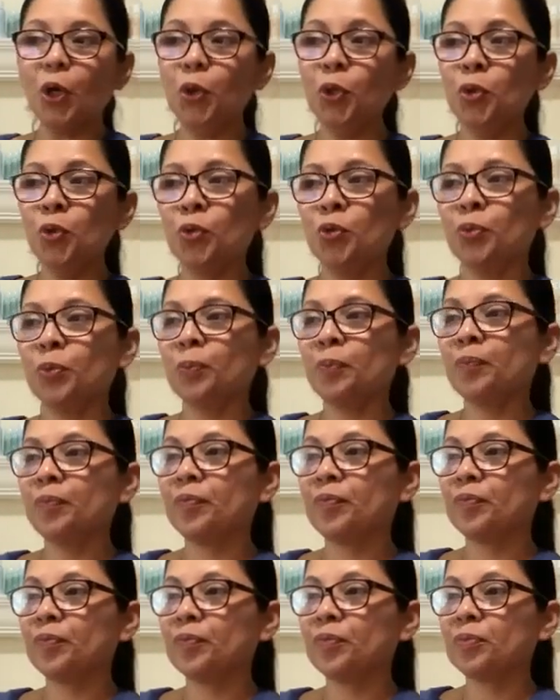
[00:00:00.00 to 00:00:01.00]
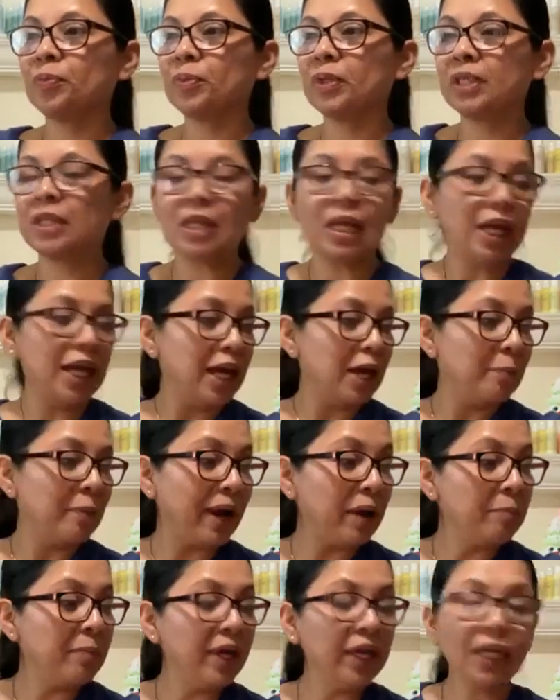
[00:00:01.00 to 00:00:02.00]
Oh,
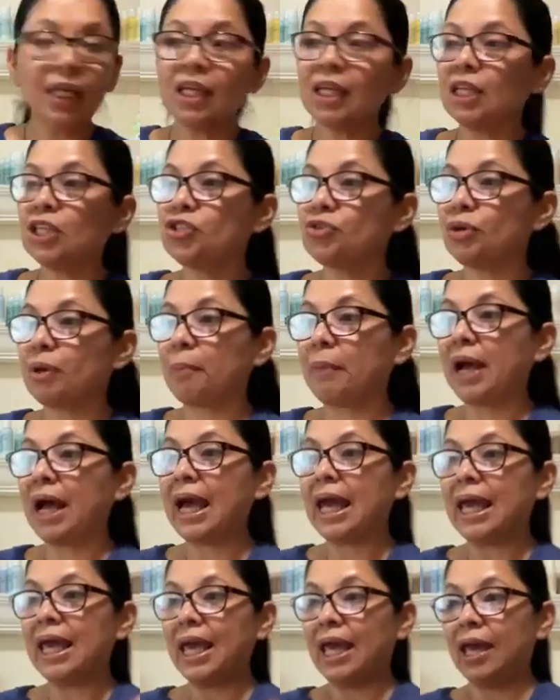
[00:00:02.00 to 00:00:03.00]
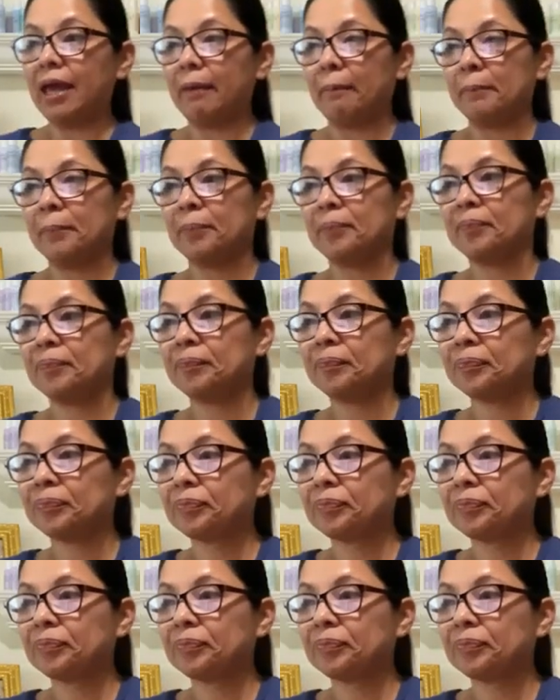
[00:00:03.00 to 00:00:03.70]
am I making a drip? I am.